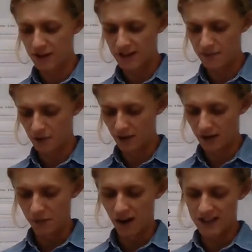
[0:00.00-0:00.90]
principle
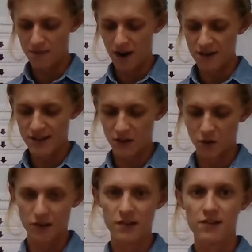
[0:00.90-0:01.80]
applies to parenting
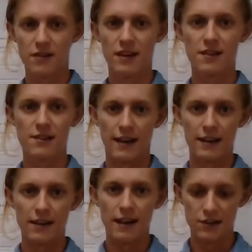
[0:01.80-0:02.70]
orders and is
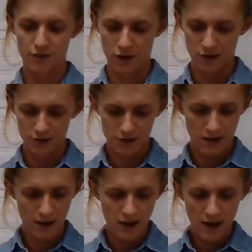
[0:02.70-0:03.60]
stated as follows.